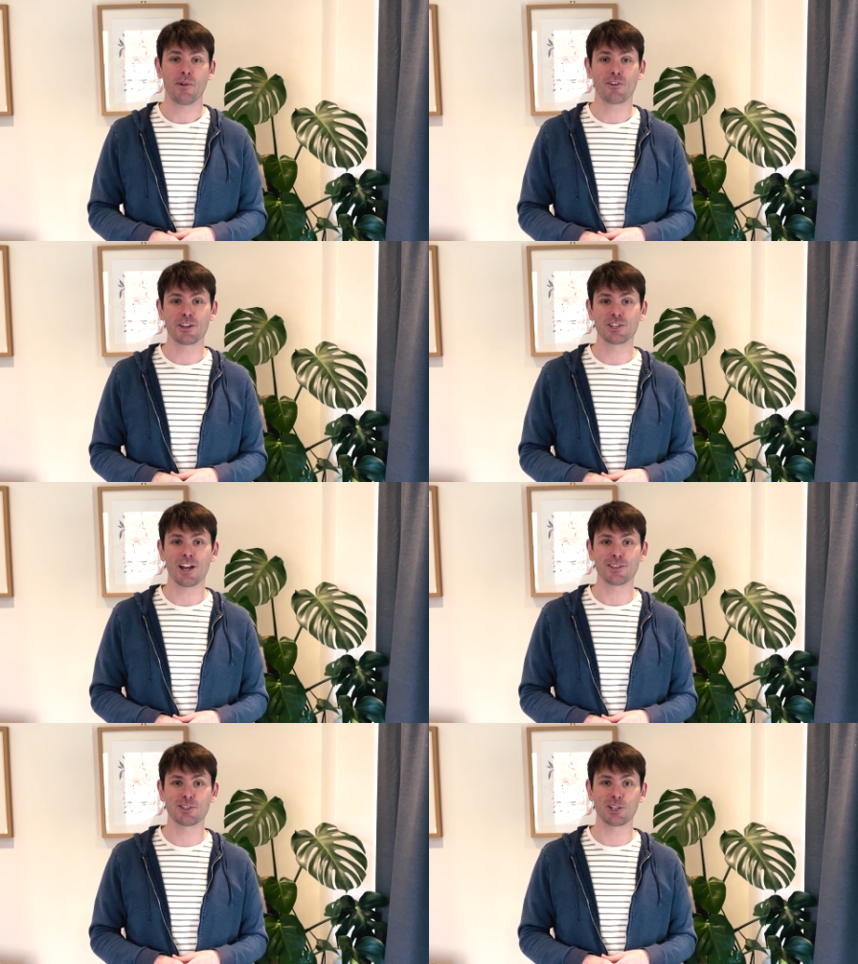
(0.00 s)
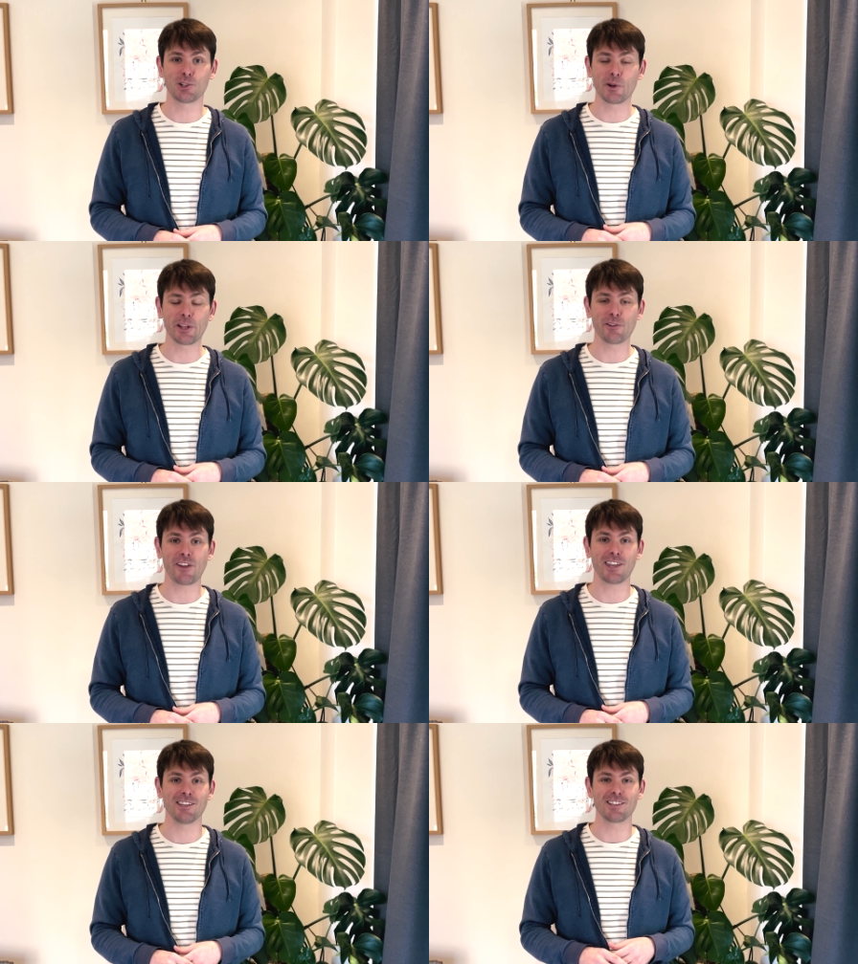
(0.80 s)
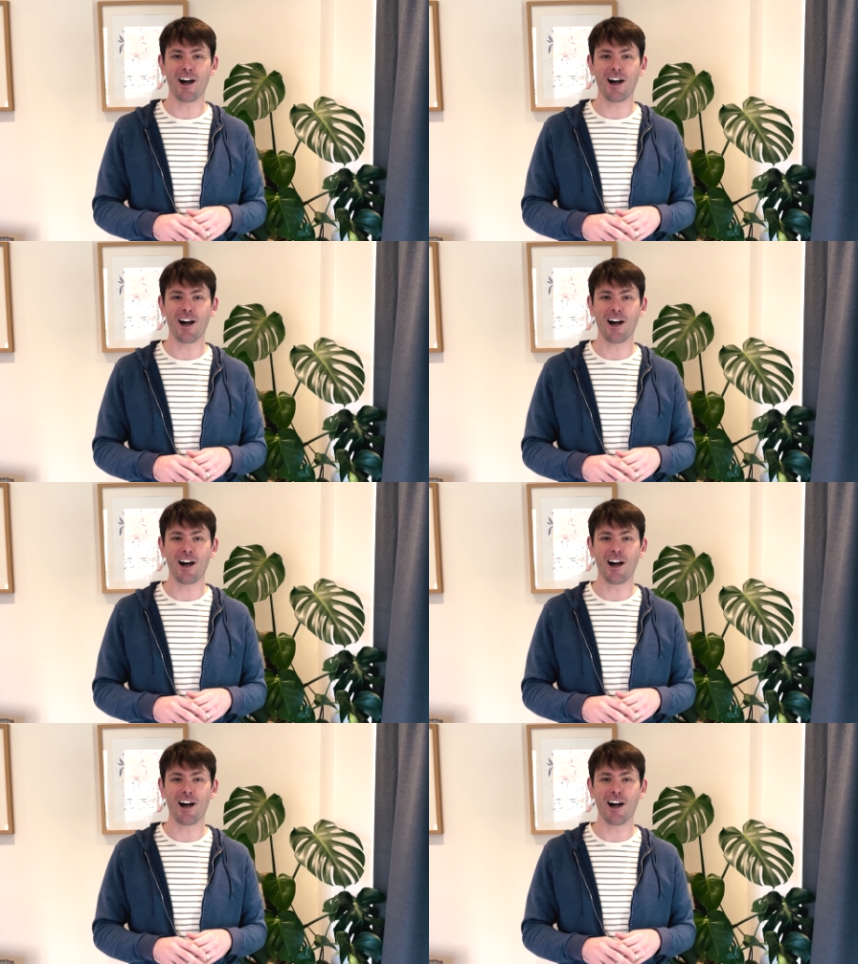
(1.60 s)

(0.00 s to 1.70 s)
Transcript: we've got a chance to grill the vicars.